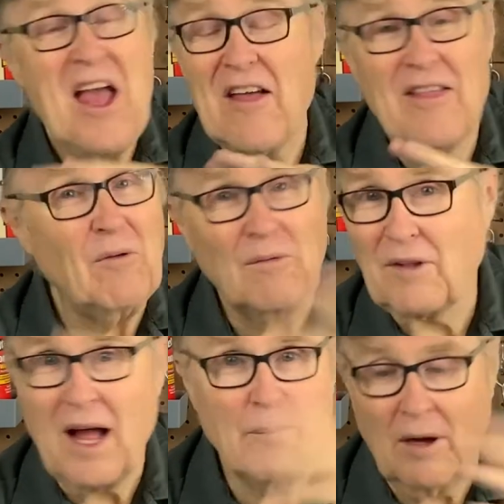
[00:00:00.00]
they will
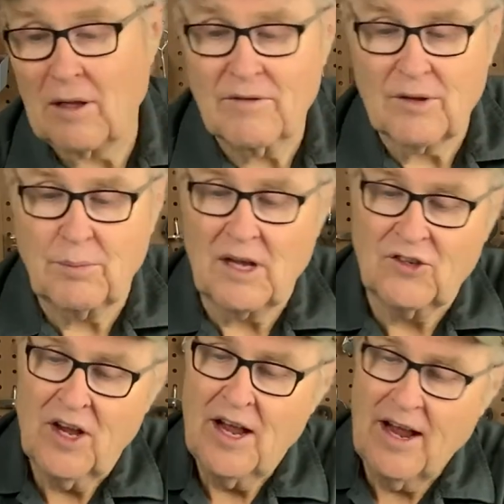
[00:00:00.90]
flop all over the place,
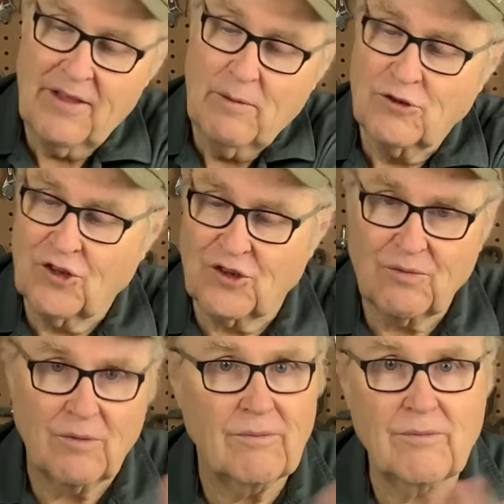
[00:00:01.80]
and they will just
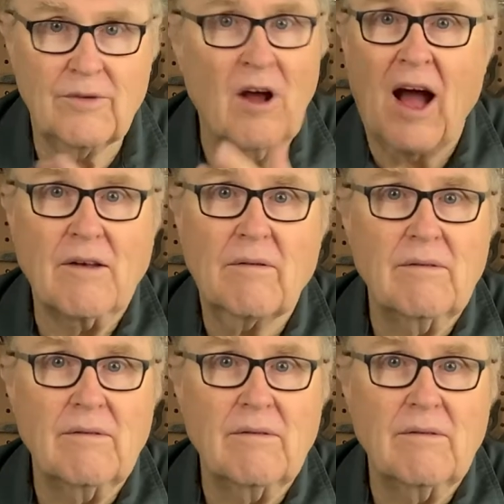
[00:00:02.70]
not